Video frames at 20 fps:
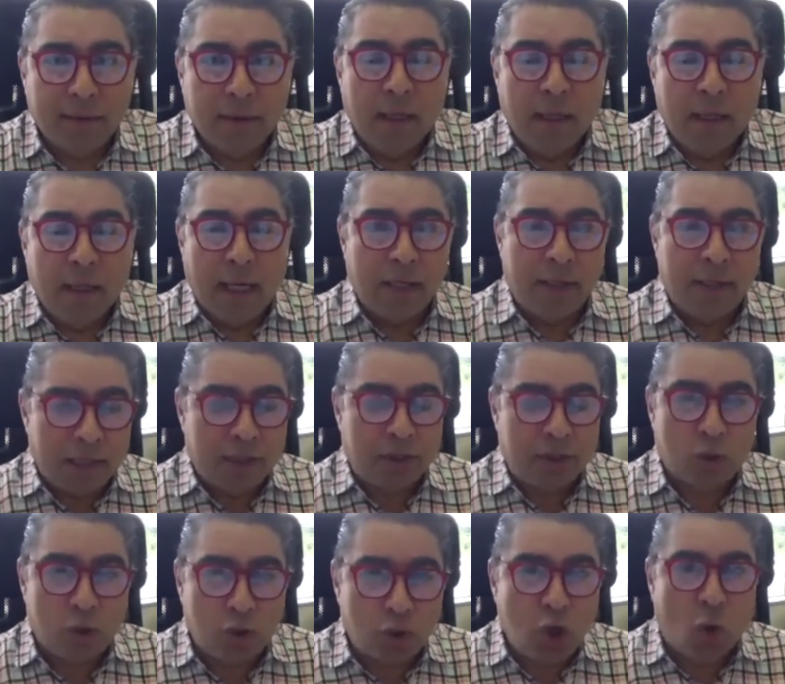A leader
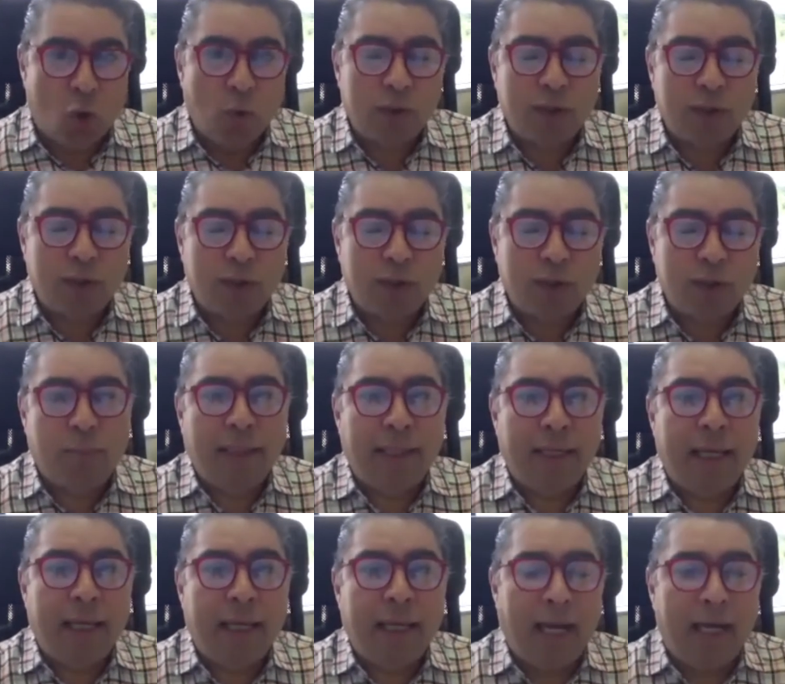needs to show
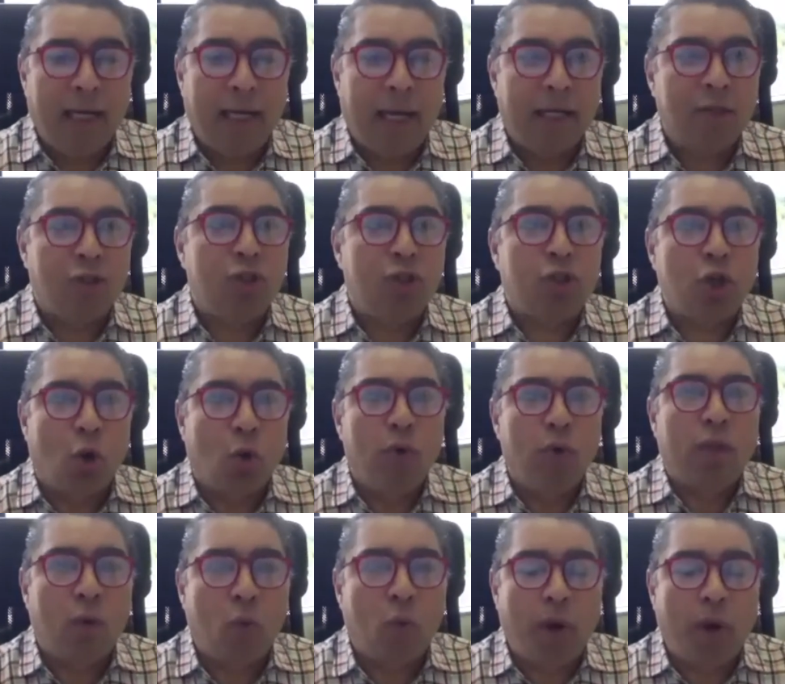stability and show
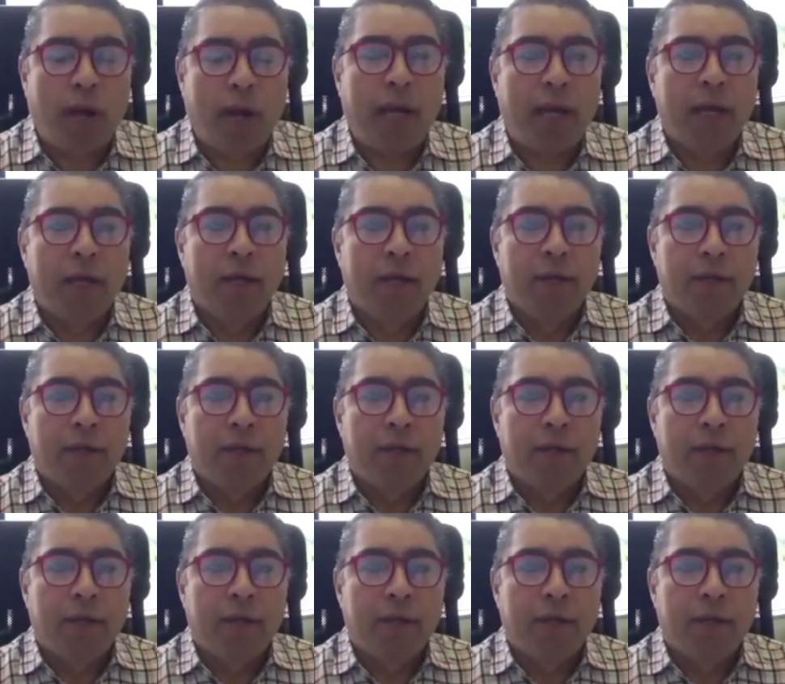the way